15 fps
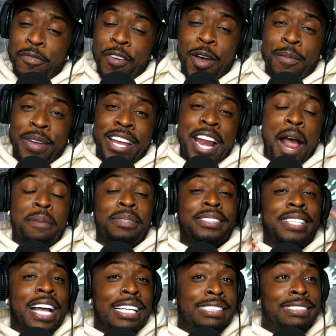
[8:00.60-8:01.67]
You feel me? And I
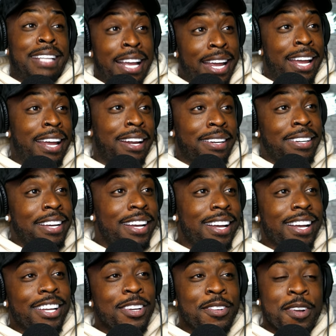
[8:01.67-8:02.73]
was like staying,
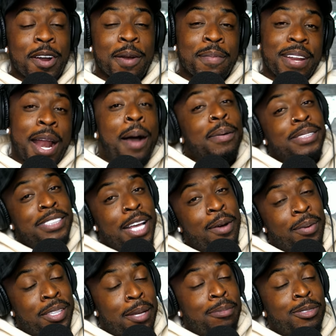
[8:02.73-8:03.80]
you know what I mean? I was
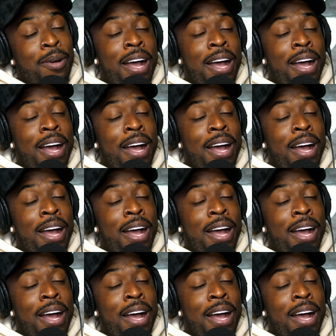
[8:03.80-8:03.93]
staying with them.